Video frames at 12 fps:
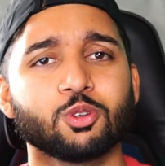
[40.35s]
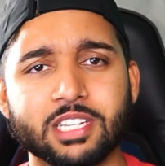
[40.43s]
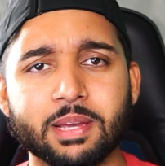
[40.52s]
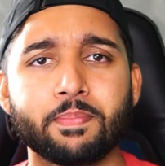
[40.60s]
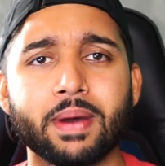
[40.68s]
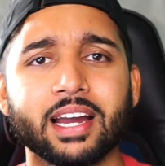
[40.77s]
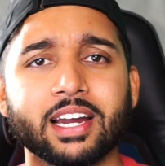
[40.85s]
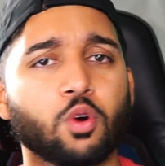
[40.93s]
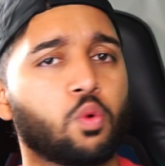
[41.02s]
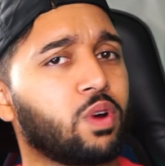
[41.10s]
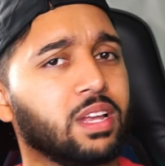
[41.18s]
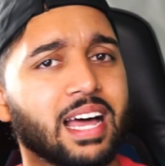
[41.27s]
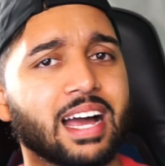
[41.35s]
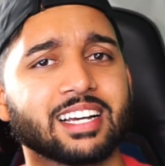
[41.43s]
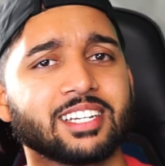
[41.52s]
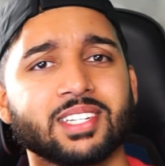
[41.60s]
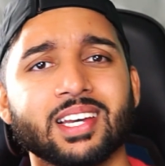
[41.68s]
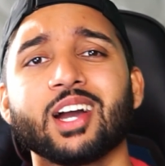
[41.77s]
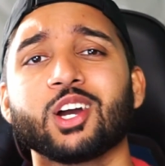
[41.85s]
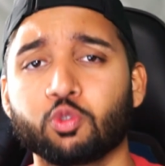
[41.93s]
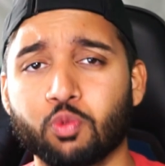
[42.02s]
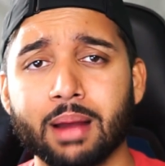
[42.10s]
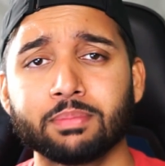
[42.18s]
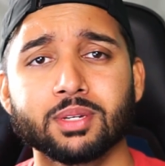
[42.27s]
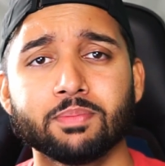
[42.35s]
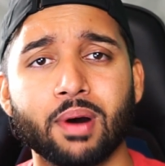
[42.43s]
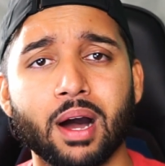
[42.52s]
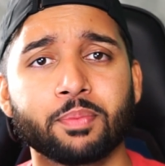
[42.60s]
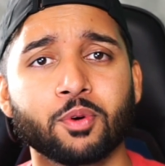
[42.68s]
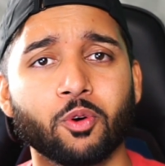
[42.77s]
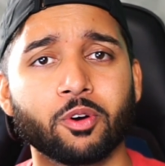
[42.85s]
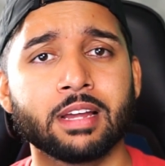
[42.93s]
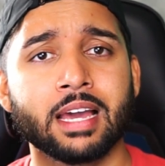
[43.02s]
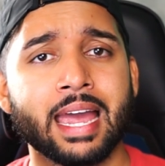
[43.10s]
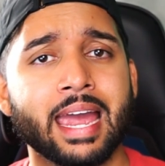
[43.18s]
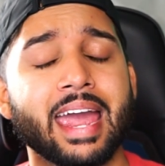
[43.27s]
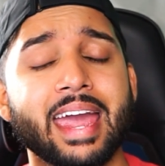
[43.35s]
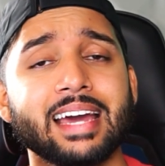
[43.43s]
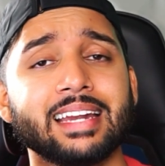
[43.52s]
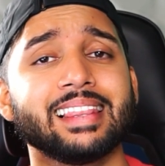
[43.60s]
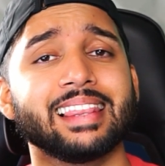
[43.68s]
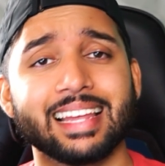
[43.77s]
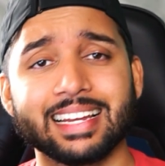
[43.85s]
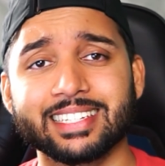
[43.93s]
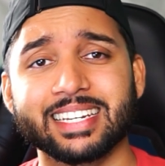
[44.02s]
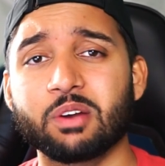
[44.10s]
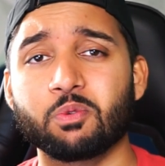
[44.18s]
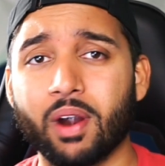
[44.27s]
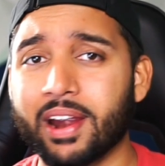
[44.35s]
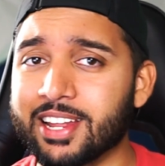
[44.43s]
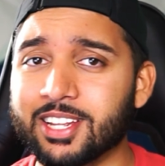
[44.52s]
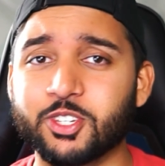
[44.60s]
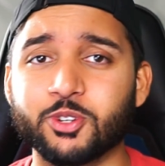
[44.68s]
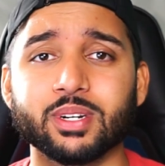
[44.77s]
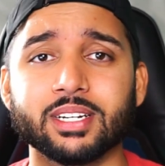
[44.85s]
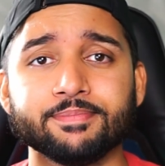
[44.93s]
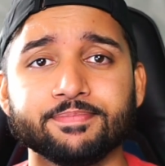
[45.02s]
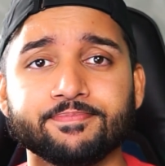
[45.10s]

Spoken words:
sit back, relax, grab some popcorn, and let's get right into it.